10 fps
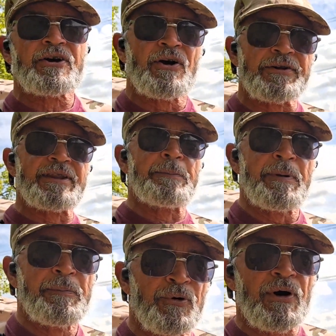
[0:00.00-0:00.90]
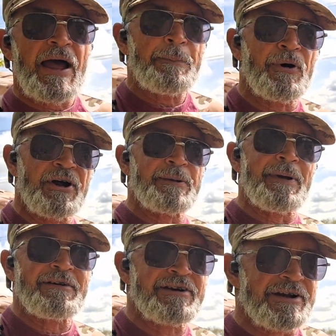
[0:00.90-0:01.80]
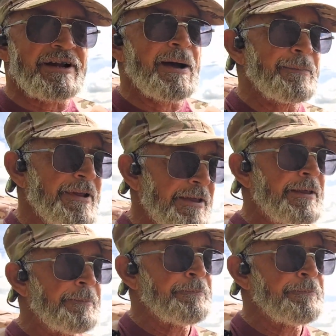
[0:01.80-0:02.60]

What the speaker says: Icon. They'd been bought out by an American company.